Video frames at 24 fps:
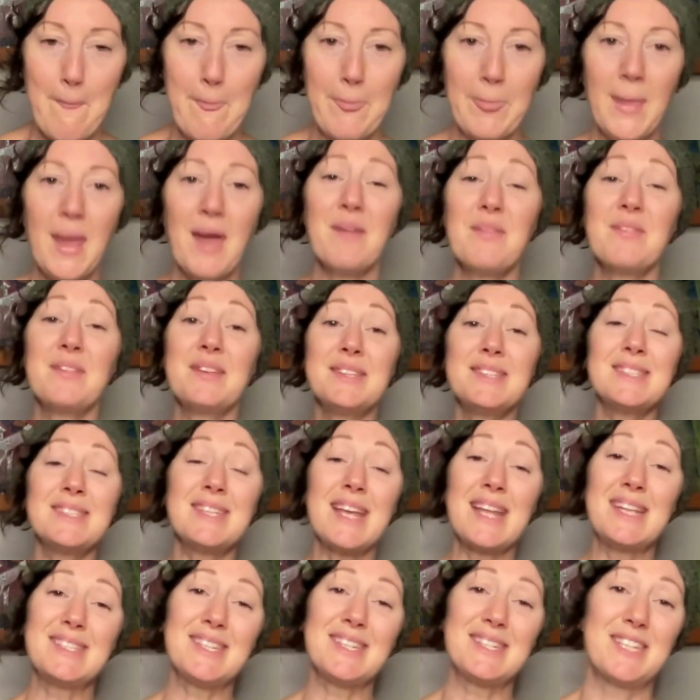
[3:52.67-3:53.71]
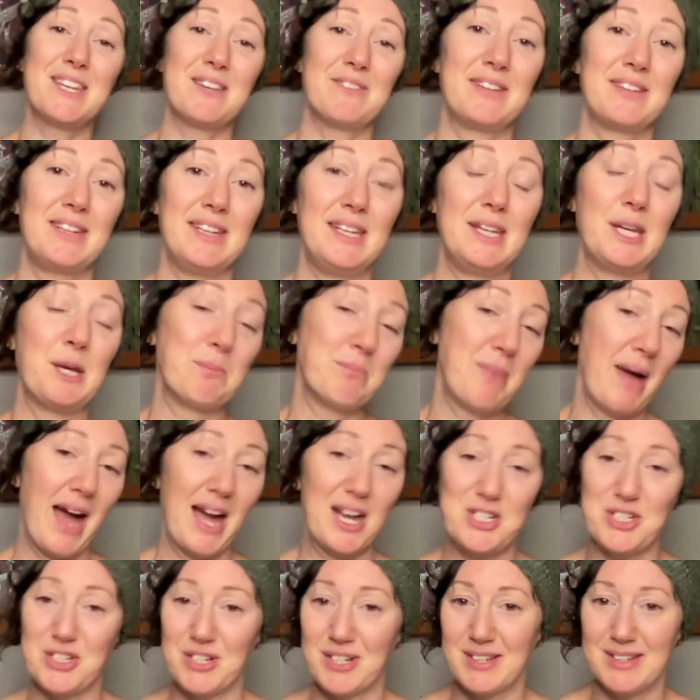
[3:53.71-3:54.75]
Now, this sensitivity,
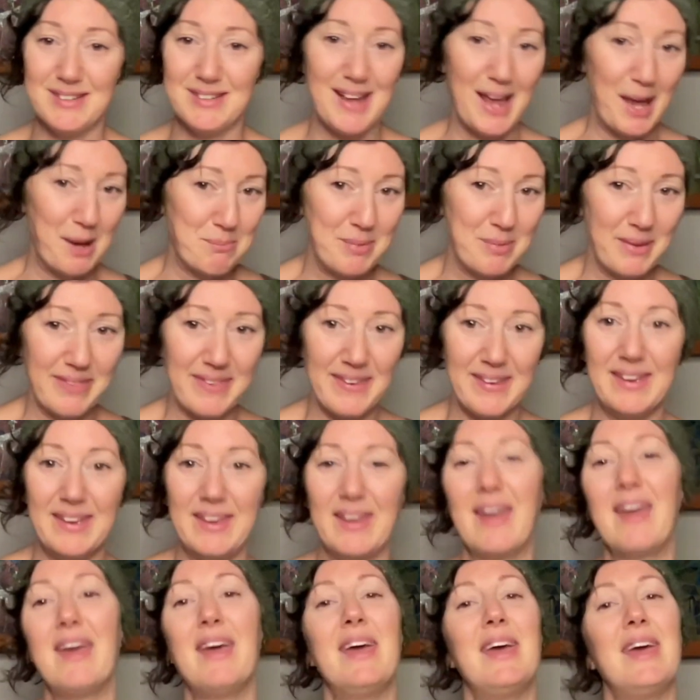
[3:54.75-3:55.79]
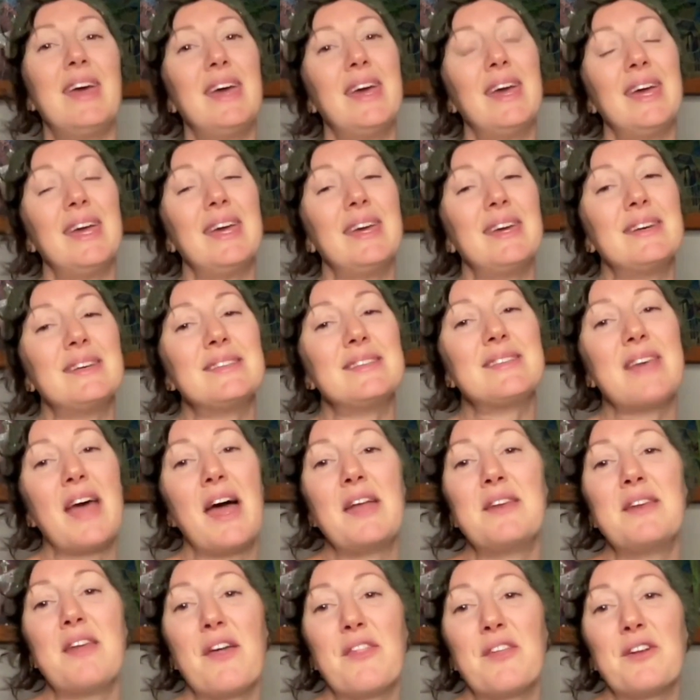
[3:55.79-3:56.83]
compassion, empathy is
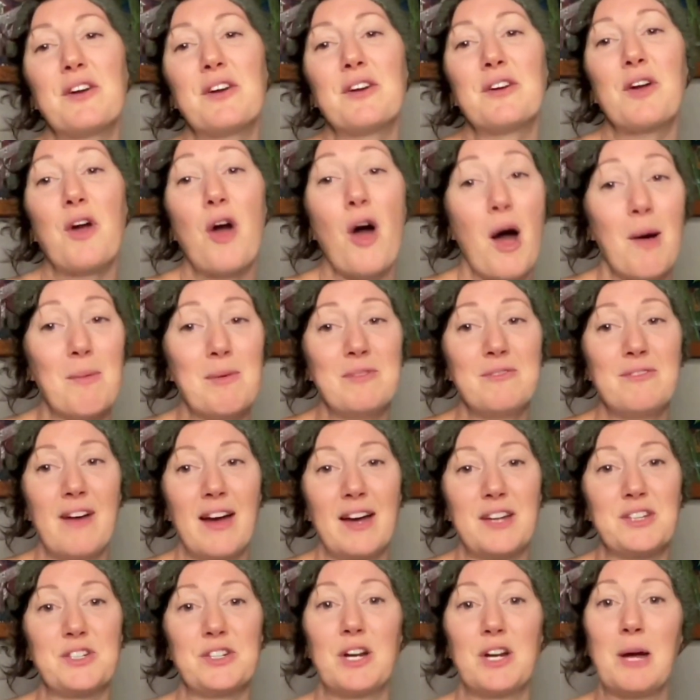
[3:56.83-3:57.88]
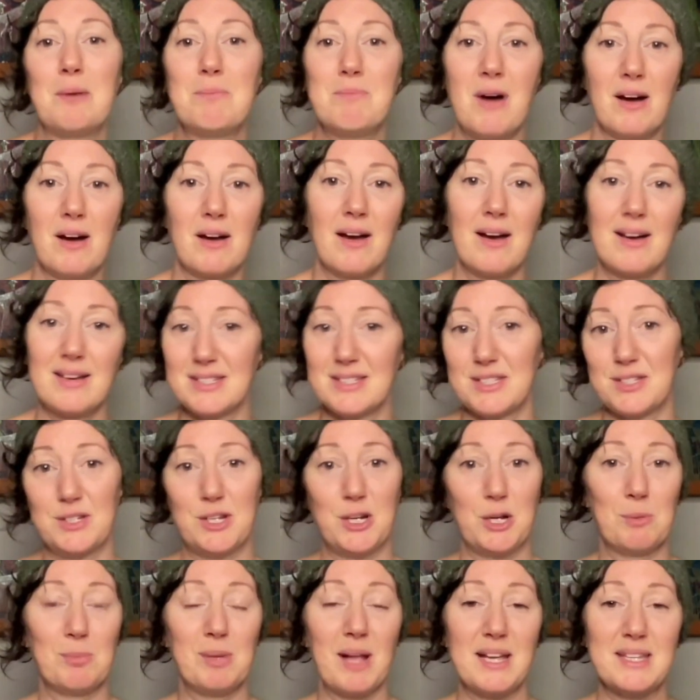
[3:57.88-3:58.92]
another common factor among us
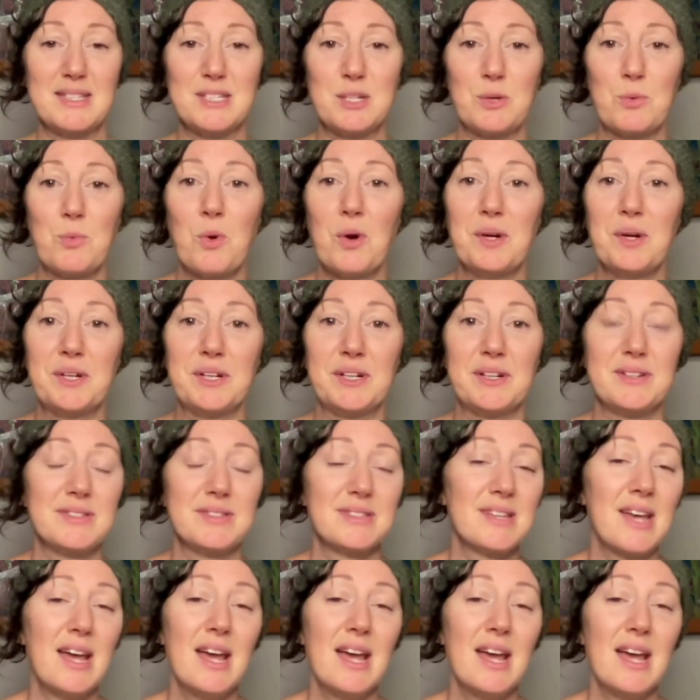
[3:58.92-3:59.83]
neuroplastic warriors,